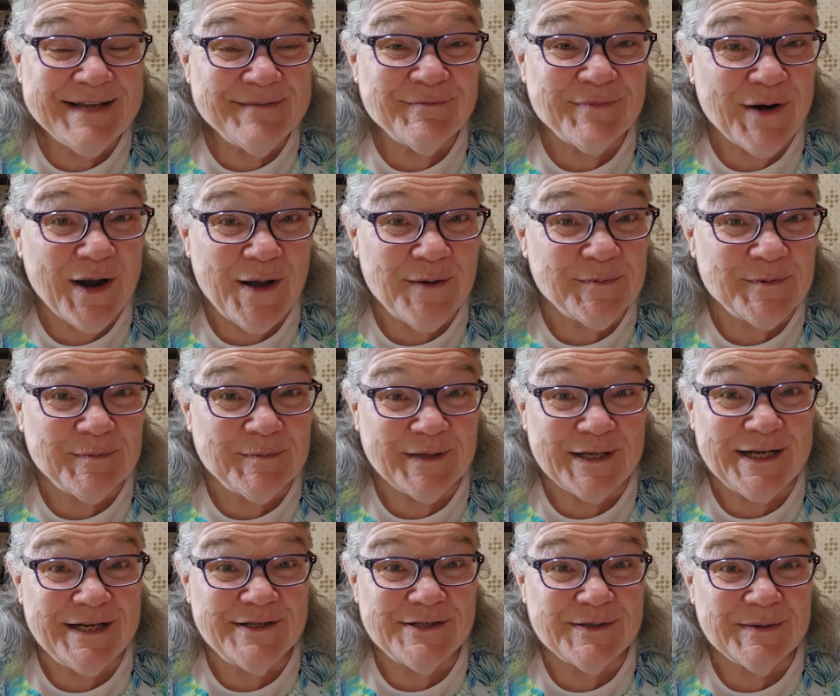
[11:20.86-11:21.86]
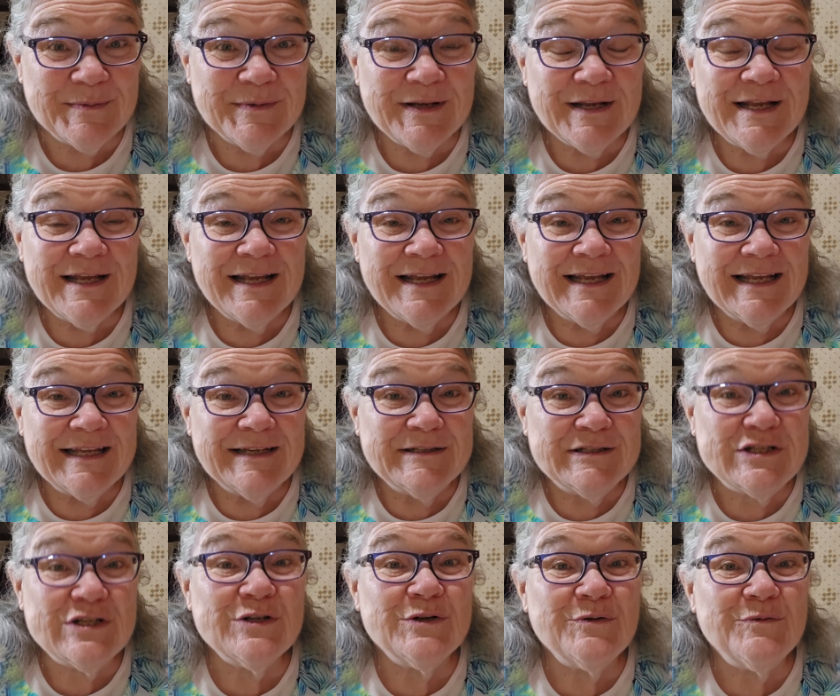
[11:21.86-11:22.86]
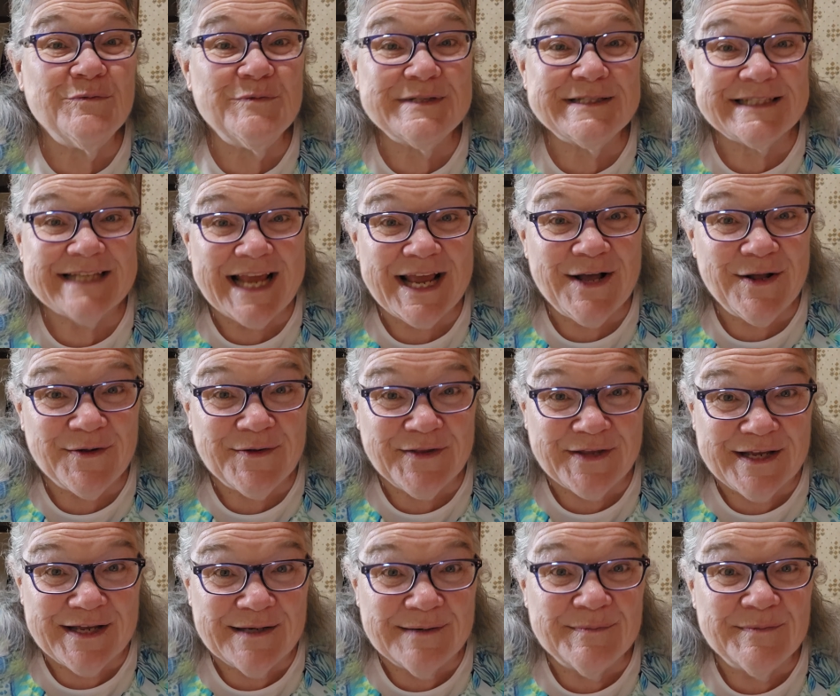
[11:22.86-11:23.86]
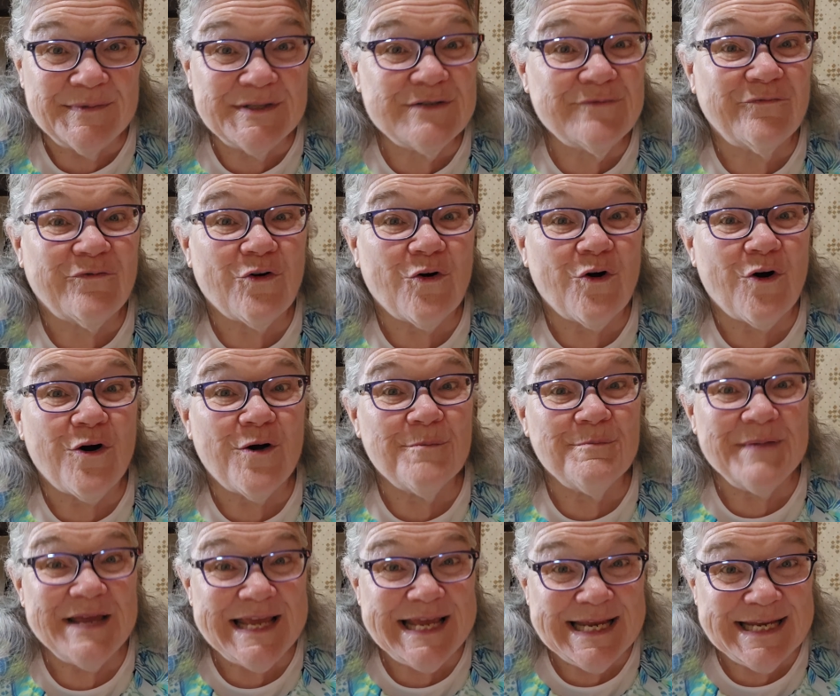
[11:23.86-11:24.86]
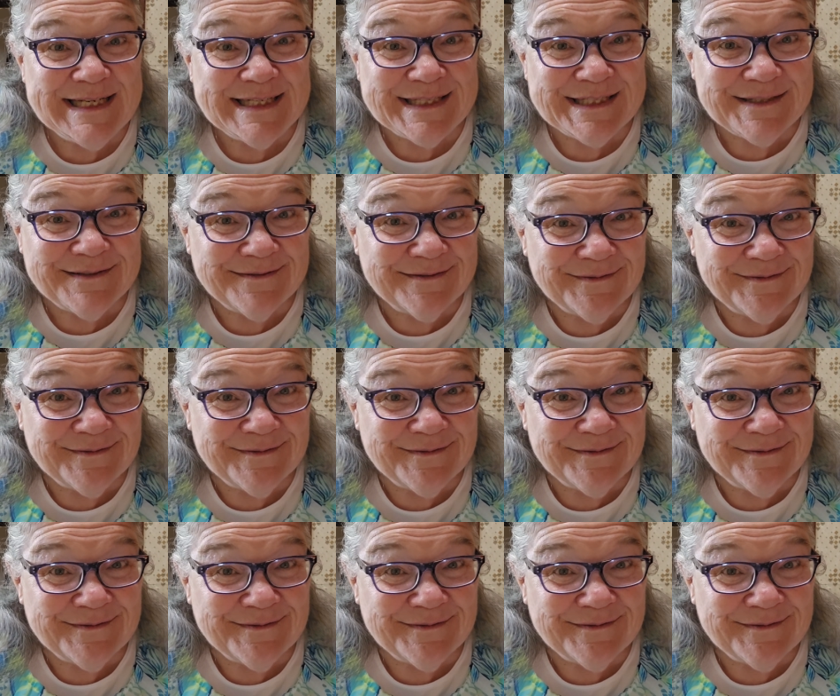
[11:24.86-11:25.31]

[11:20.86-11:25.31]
probably to sell them for meat,